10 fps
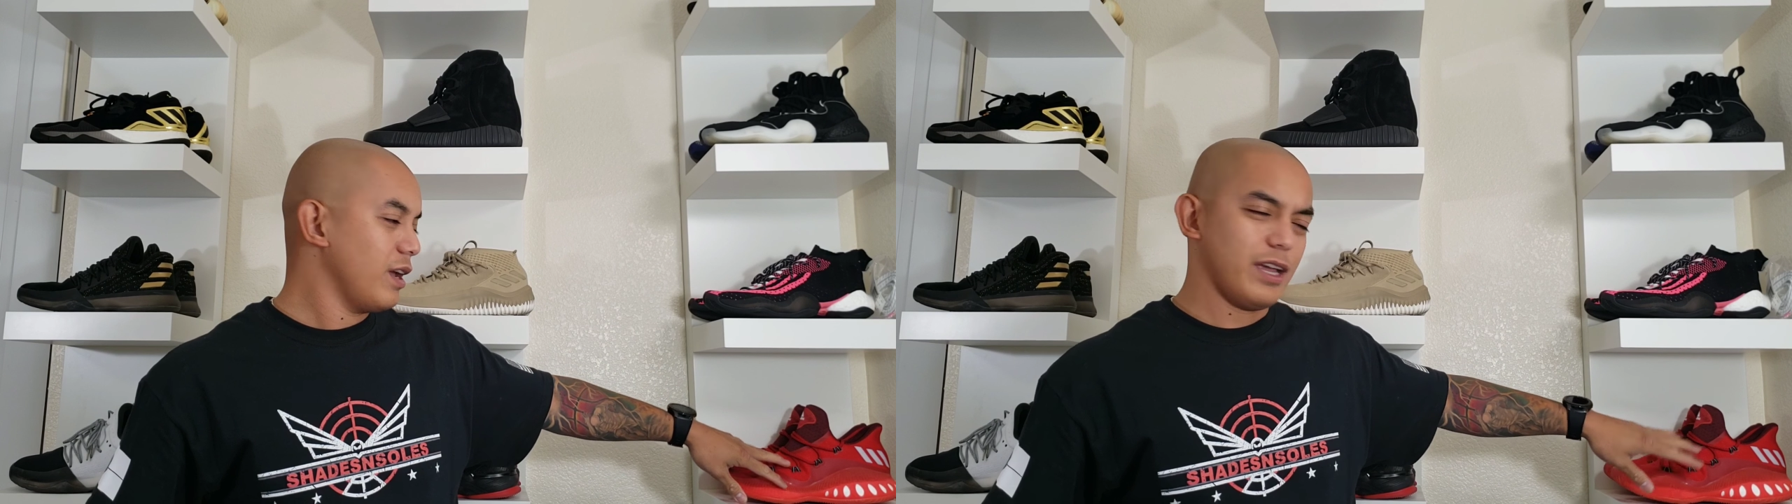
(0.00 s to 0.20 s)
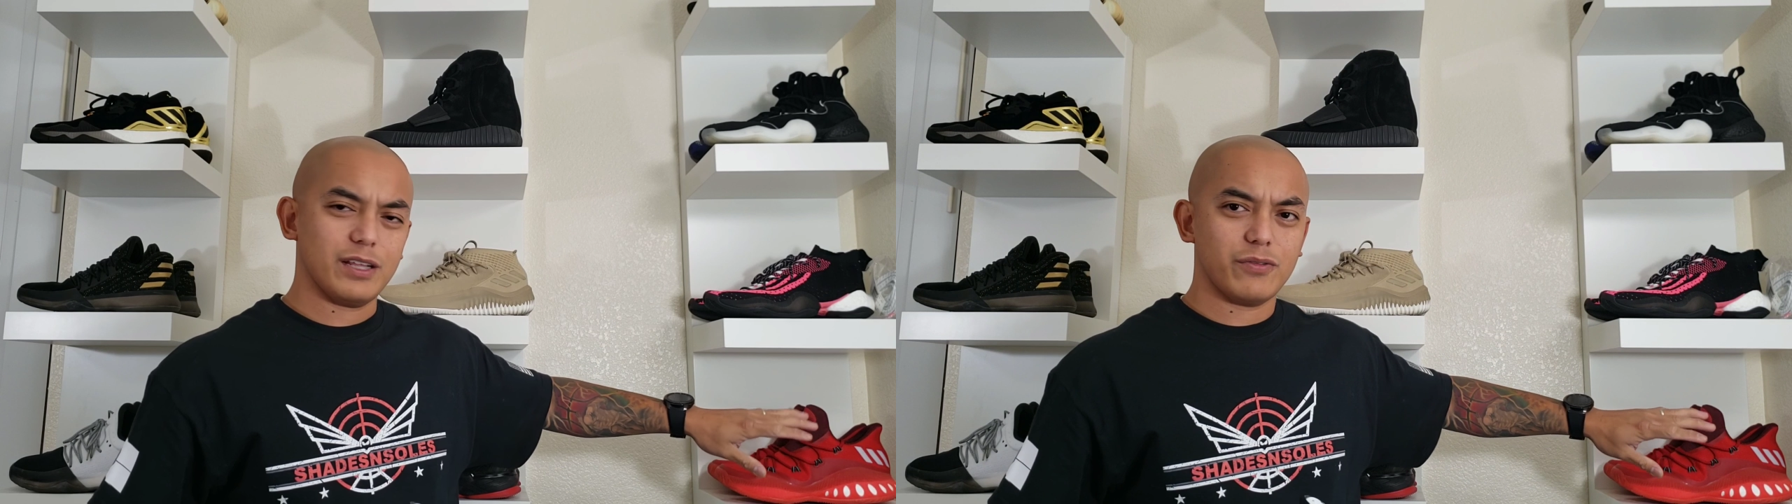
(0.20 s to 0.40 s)

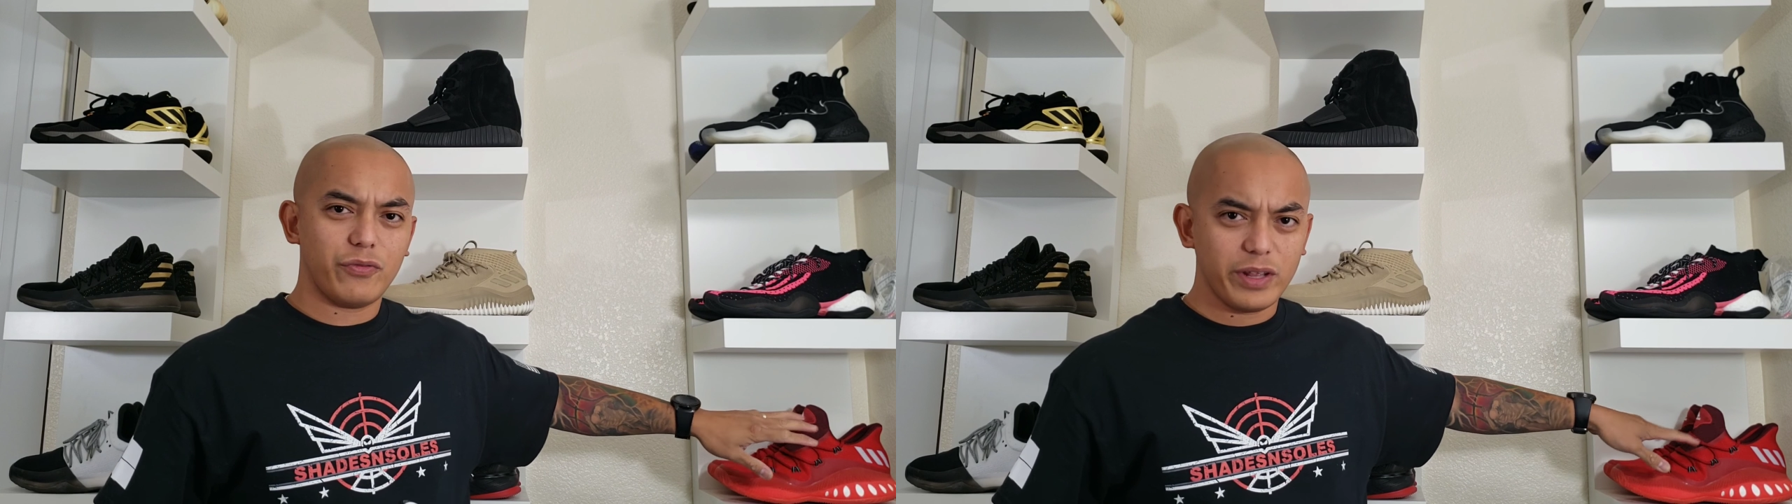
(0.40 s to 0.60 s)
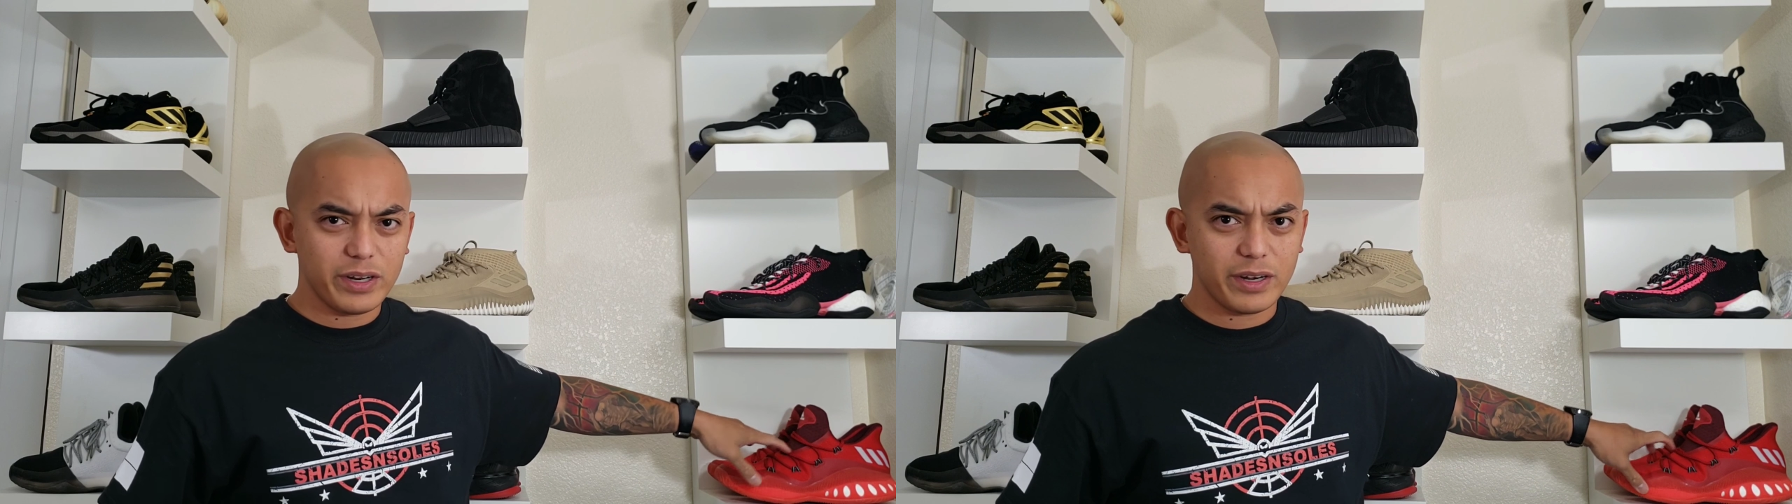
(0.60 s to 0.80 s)

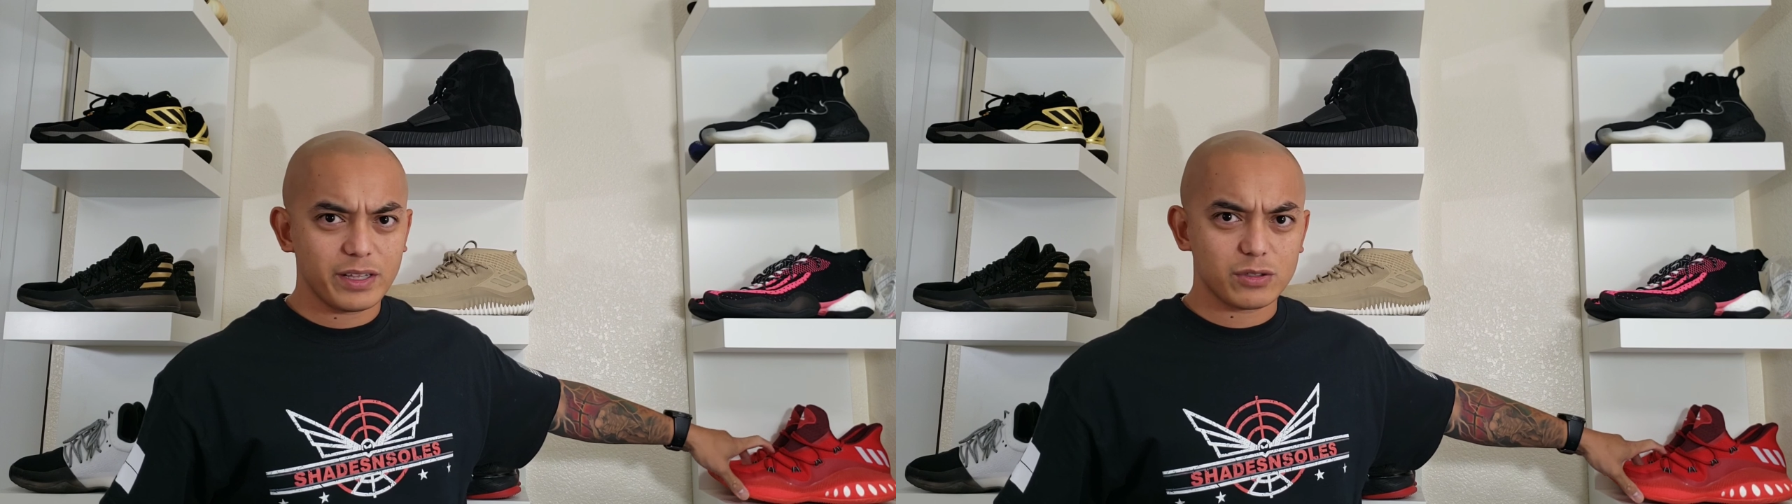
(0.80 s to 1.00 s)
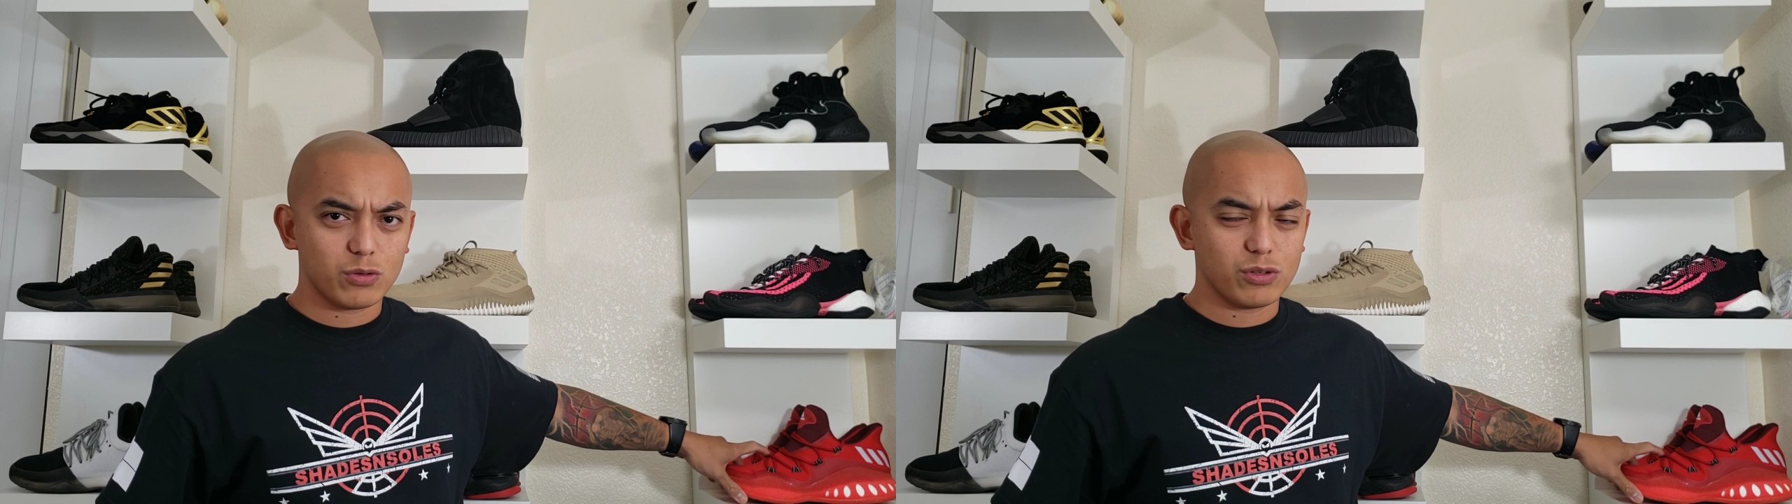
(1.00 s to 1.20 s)
infinity
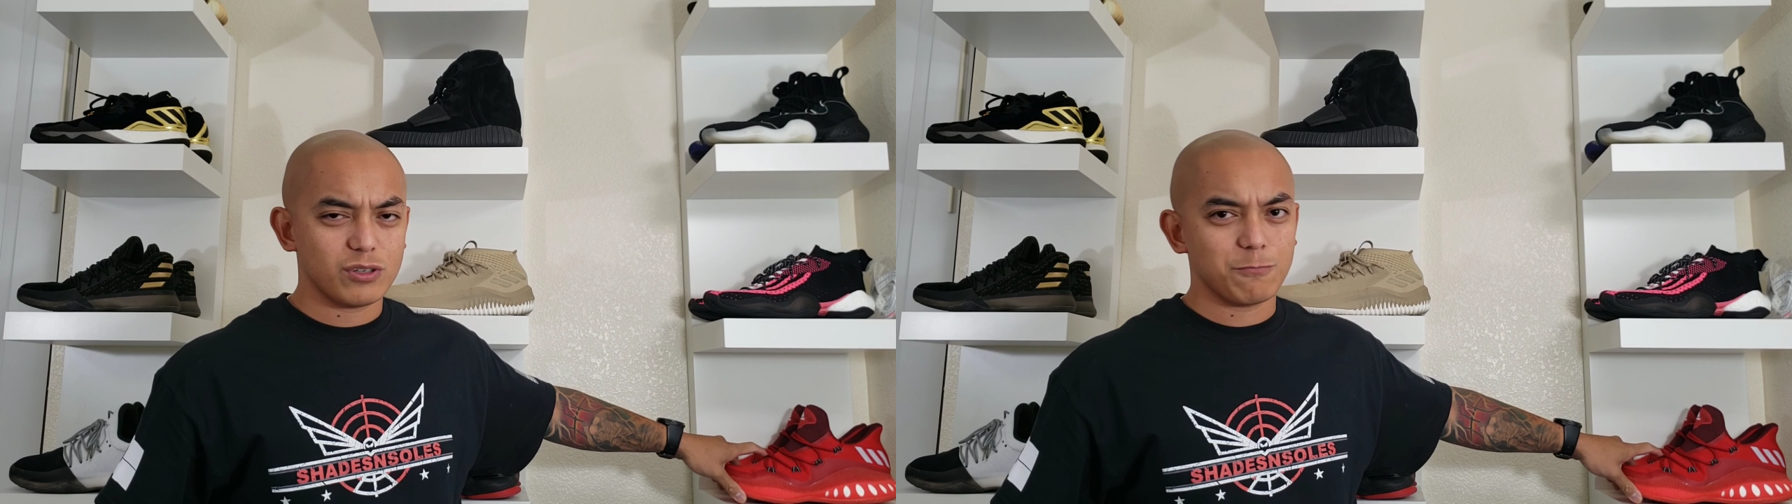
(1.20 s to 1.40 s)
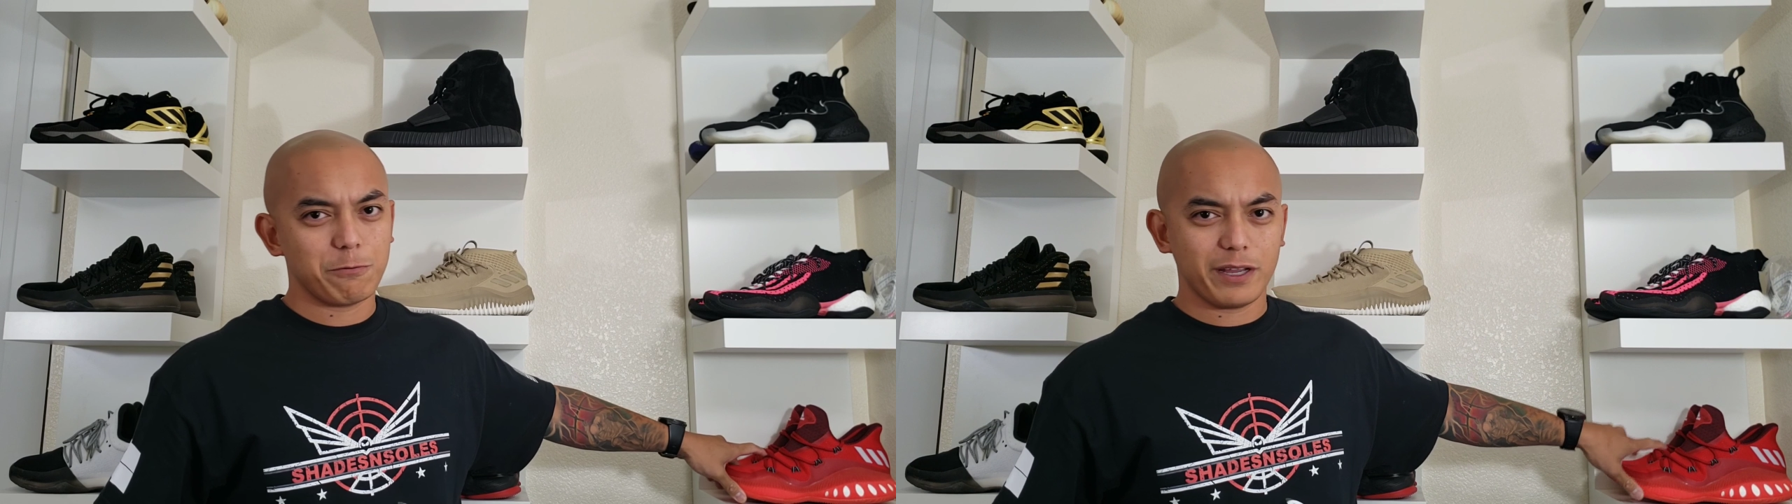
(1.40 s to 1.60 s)

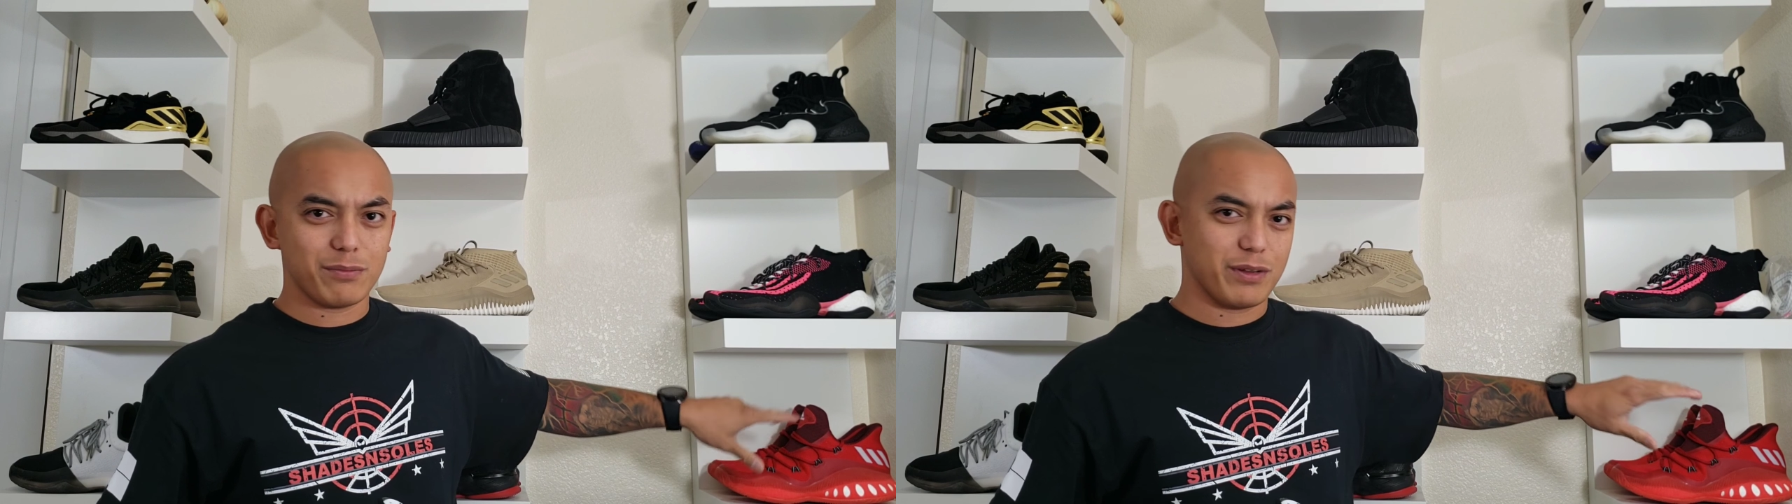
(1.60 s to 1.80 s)
torsion plate,